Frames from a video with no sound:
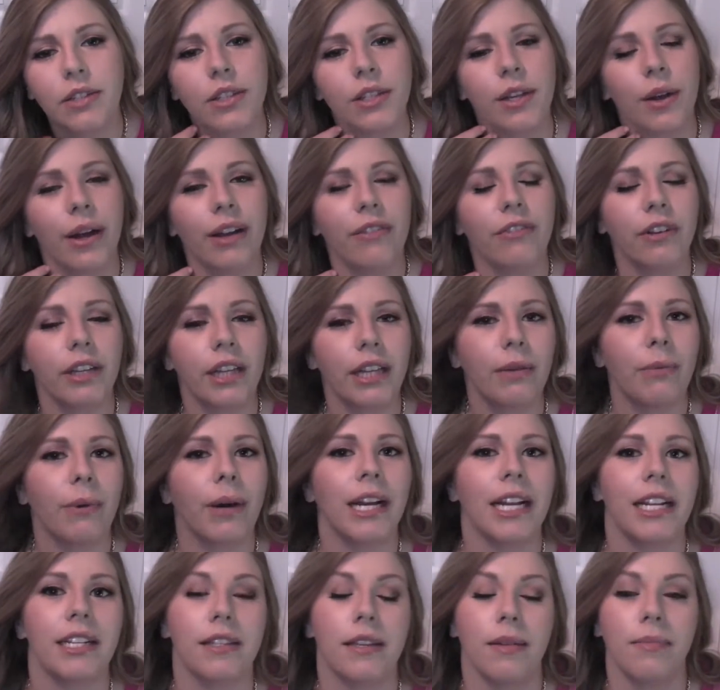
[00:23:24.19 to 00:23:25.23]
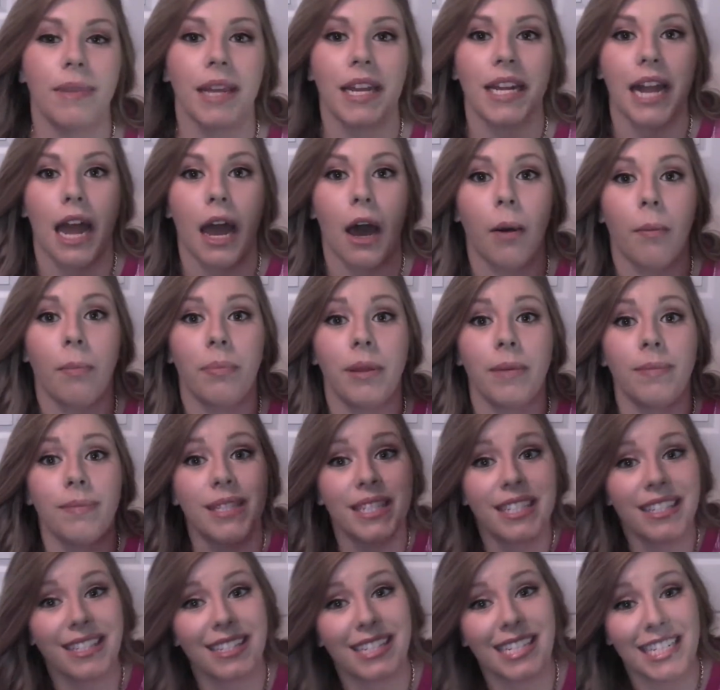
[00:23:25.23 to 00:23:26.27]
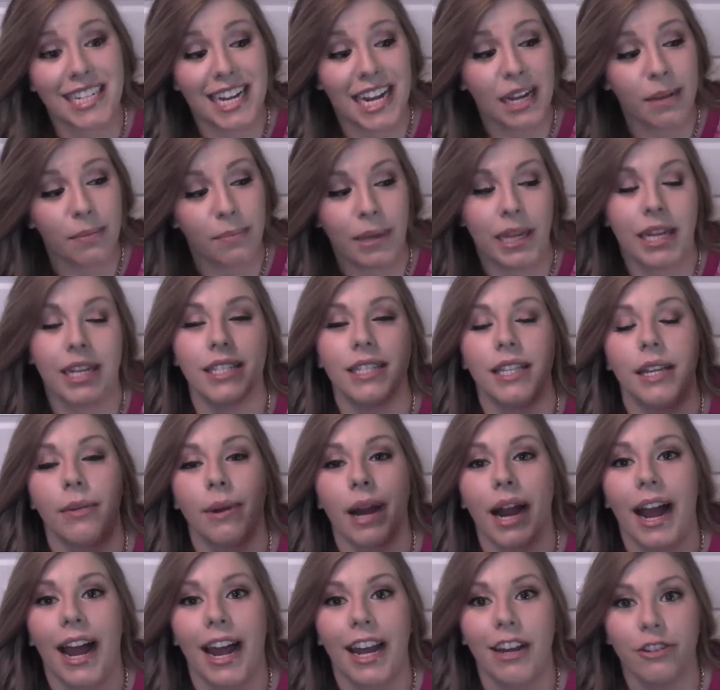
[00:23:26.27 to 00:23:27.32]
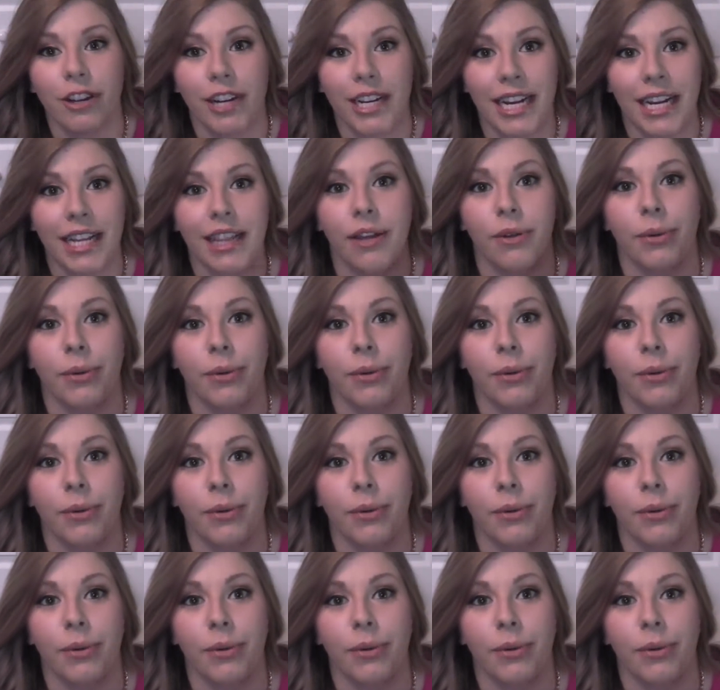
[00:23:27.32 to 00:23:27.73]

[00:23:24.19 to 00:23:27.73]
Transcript: so I really wanted something to help them stick because they were hydrating,